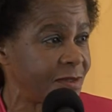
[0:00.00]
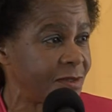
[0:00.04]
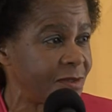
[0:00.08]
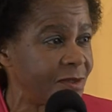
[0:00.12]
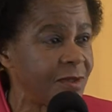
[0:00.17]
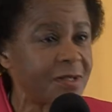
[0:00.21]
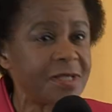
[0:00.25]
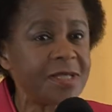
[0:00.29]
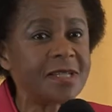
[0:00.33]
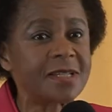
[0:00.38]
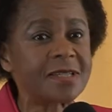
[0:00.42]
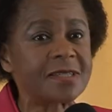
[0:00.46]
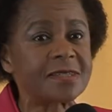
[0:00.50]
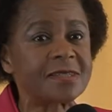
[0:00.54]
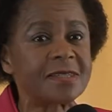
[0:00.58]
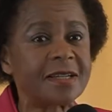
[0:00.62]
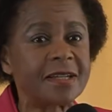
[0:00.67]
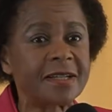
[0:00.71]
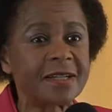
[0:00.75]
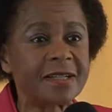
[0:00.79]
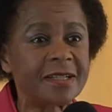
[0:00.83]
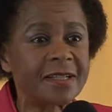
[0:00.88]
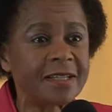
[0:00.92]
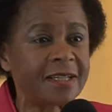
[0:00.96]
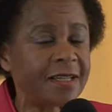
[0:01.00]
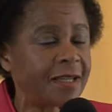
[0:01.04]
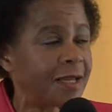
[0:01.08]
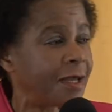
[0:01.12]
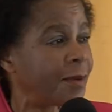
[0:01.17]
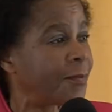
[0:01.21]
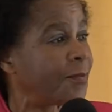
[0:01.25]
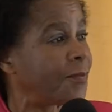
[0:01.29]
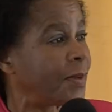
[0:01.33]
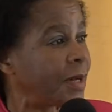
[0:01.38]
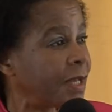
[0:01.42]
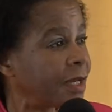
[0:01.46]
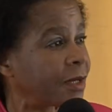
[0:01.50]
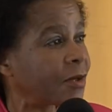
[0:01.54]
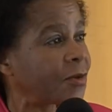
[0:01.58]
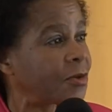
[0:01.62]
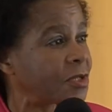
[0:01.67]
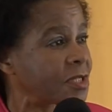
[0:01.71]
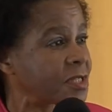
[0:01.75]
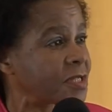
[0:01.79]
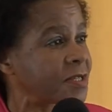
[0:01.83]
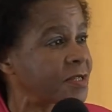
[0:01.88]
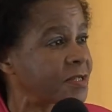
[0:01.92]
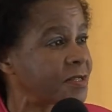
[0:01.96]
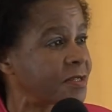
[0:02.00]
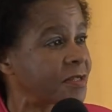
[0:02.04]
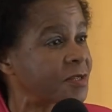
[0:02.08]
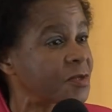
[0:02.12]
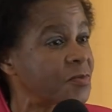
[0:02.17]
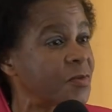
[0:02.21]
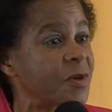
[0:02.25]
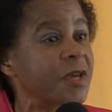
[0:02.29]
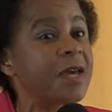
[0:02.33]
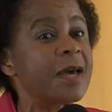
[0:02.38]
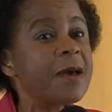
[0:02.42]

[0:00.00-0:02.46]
not necessarily a black consciousness,